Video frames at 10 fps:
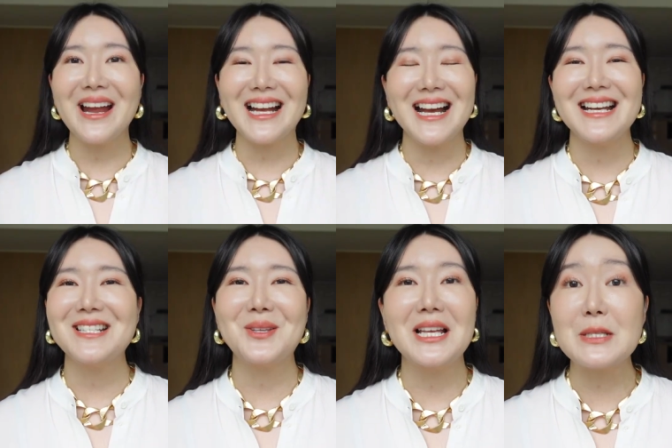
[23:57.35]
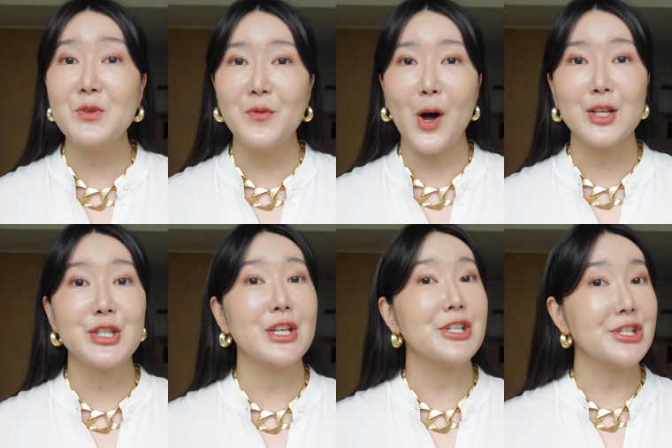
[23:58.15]
right, guys, so let's move on
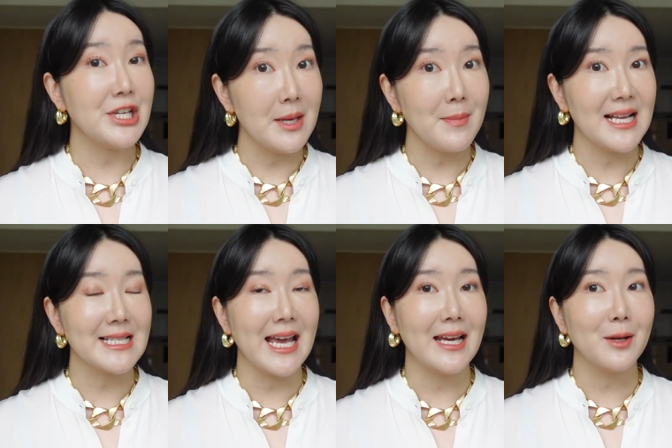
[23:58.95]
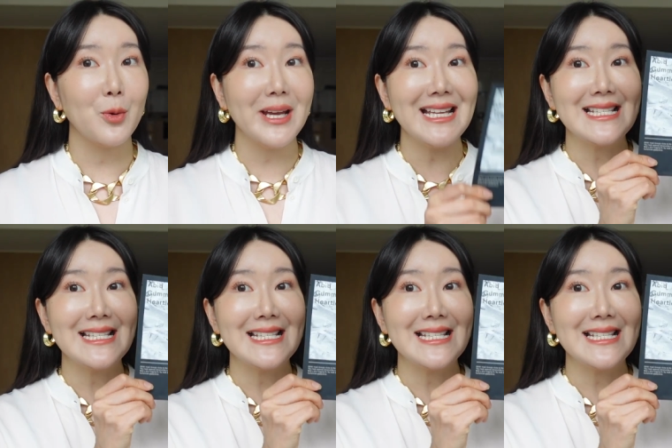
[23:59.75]
to the sheet mask category.